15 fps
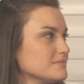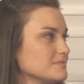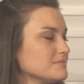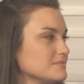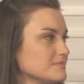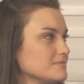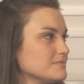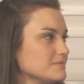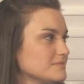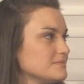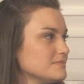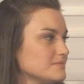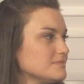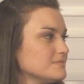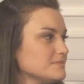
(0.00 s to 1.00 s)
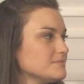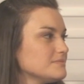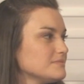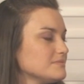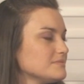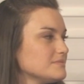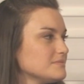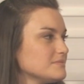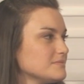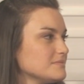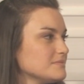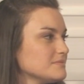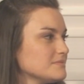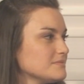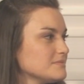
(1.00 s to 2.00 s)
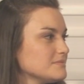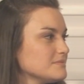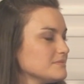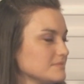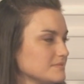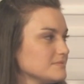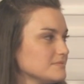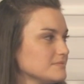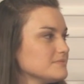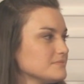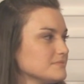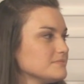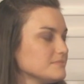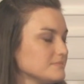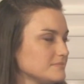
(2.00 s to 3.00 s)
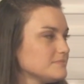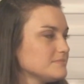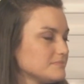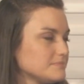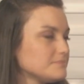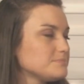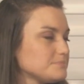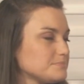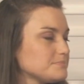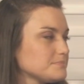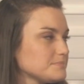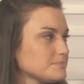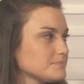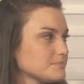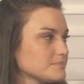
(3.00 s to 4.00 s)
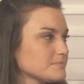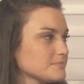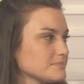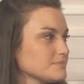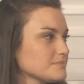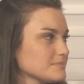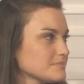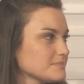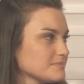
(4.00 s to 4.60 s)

(silent)